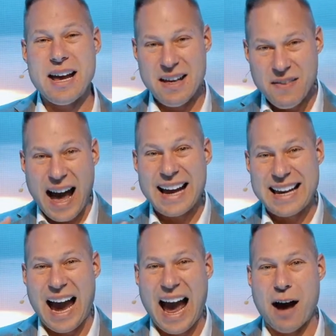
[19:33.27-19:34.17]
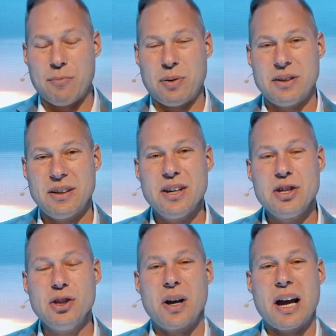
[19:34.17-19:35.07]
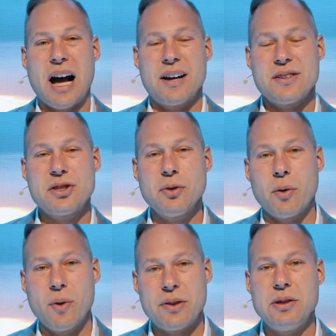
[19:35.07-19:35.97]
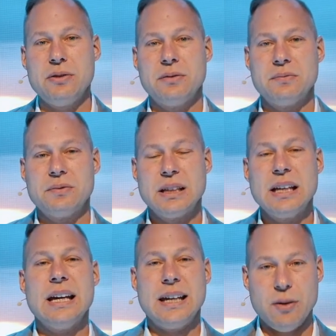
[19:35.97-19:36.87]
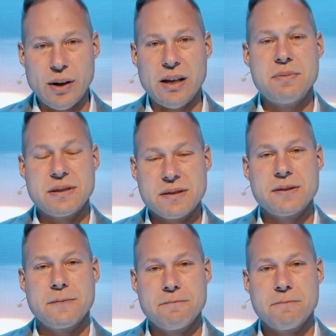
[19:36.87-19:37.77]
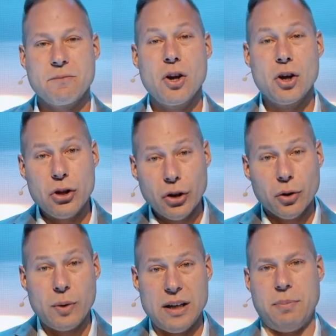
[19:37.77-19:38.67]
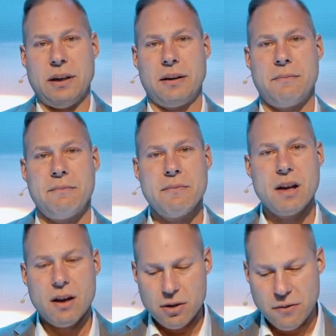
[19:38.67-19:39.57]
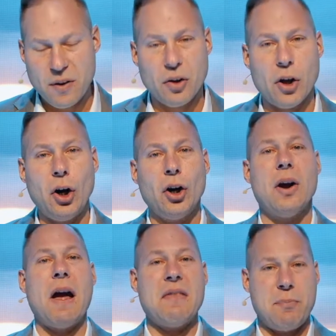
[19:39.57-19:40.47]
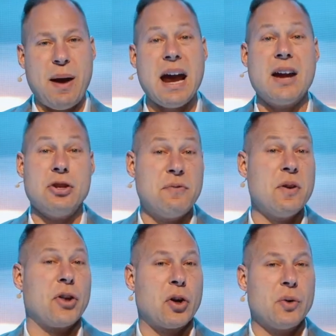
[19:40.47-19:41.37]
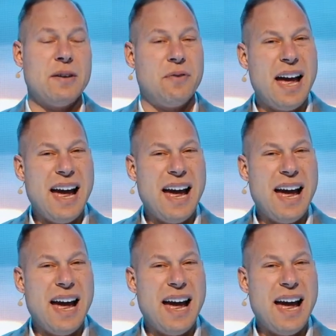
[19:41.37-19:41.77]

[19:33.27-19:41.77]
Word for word: In that gap, you know what God is doing with you? He weeps. You're weeping. You feel the hurt and the pain. You feel the grief.